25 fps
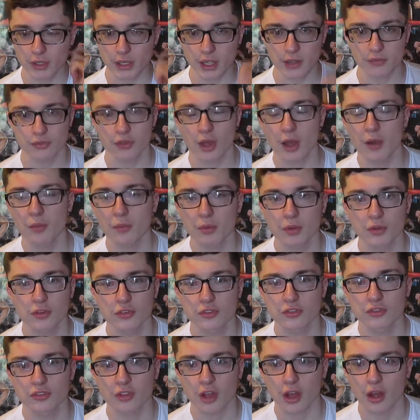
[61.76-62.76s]
I thought
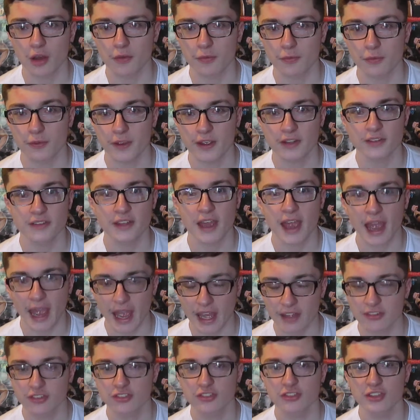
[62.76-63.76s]
was a
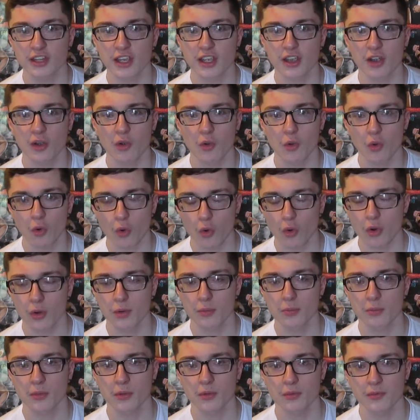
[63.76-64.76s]
fantastic
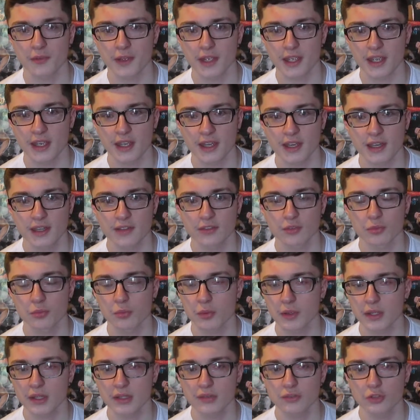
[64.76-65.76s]
horror movie, and
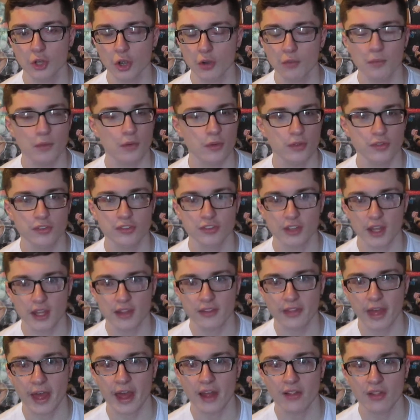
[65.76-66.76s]
we don't really say
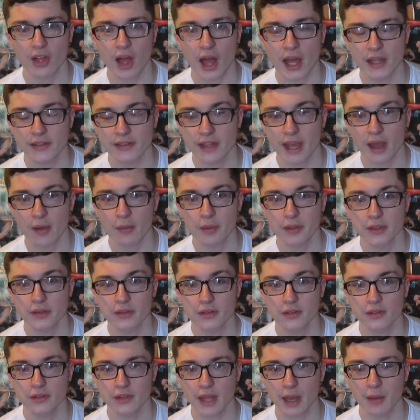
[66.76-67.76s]
that a lot now
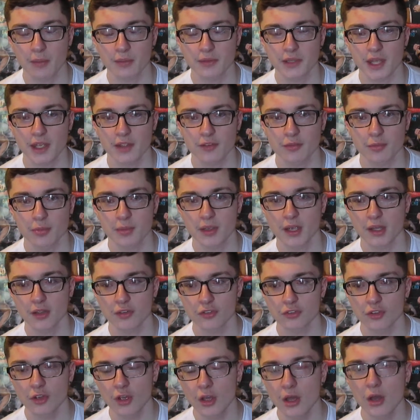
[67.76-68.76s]
nowadays
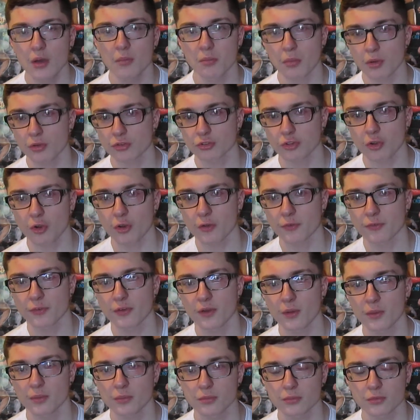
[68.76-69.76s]
because most horror
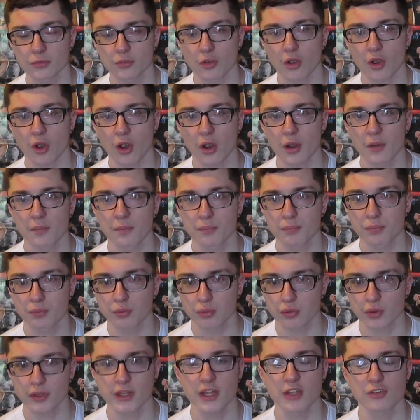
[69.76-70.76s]
films are
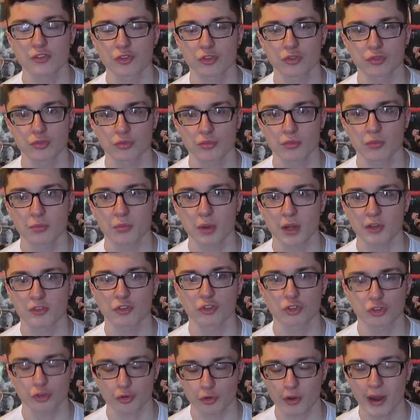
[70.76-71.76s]
pretty tr
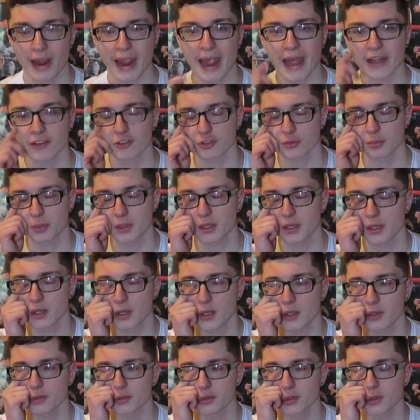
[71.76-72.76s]
much trash
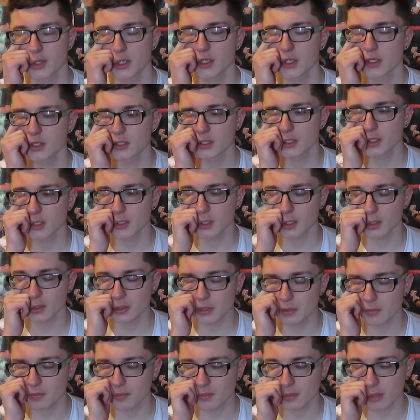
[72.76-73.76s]
because, you know,
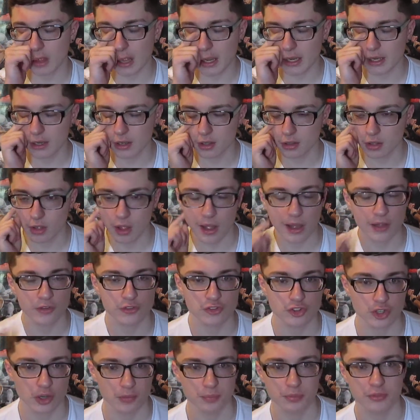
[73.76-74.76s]
they rely on a lot of
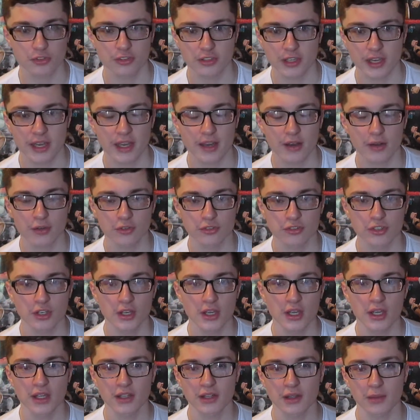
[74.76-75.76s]
jump scares,
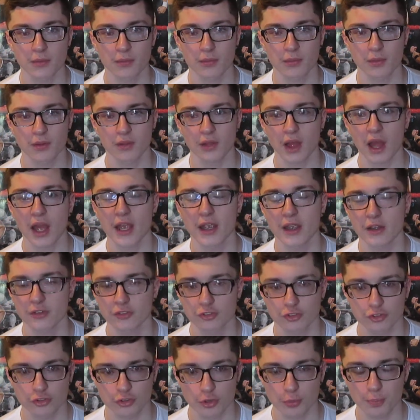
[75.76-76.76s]
they rely on
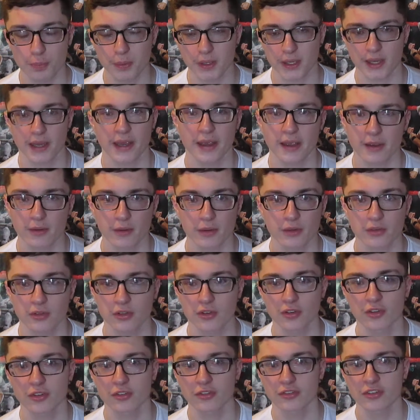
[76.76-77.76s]
stupid
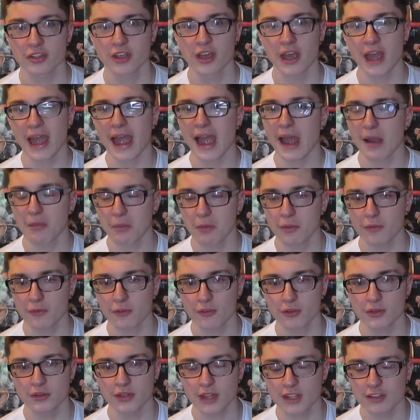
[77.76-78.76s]
characters.
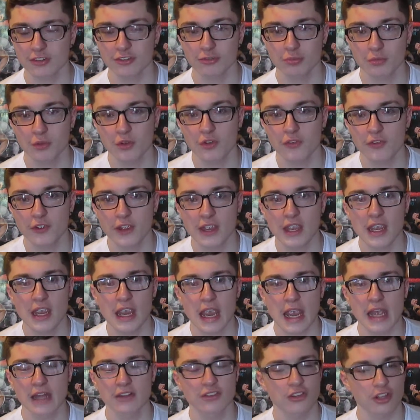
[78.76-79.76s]
However, in this movie,
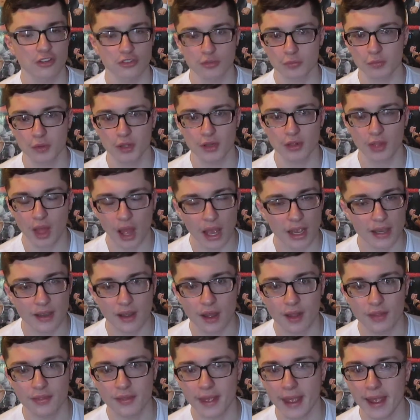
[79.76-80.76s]
it doesn't rely
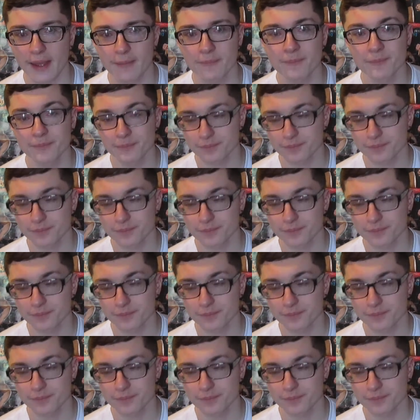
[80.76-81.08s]
on that.